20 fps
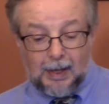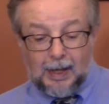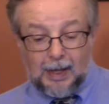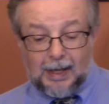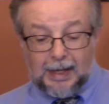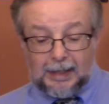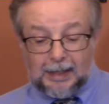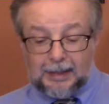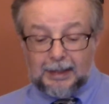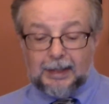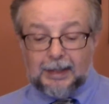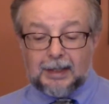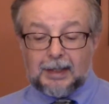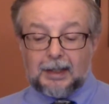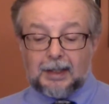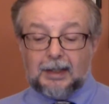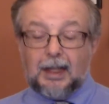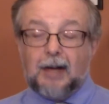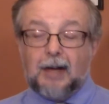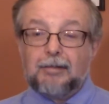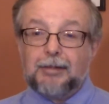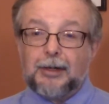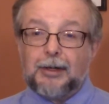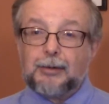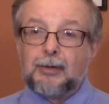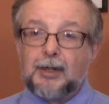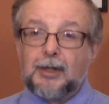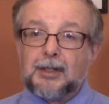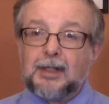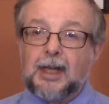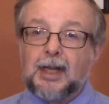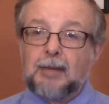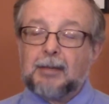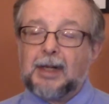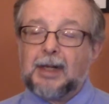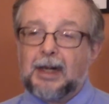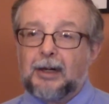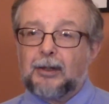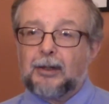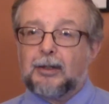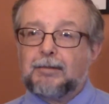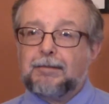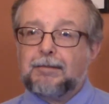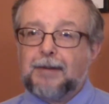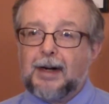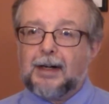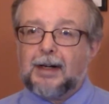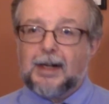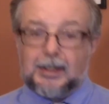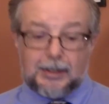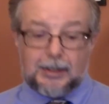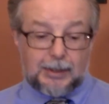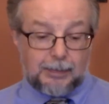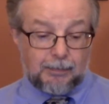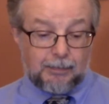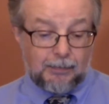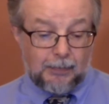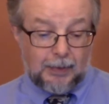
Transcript: And he had a love interest named Carol Ferris.